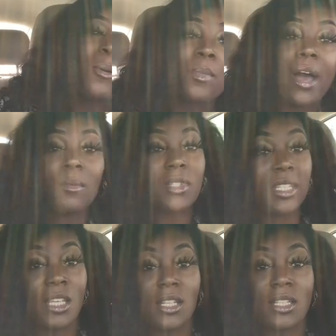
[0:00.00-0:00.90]
But I'm
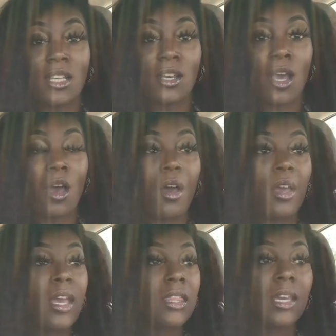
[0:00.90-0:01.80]
just here to tell y'all
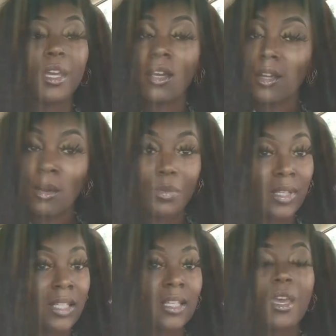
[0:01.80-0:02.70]
the hair
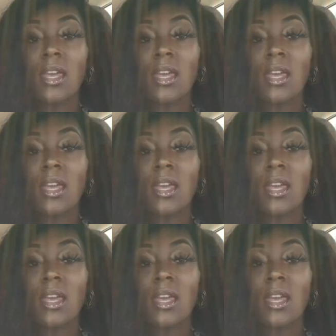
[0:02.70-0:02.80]
companies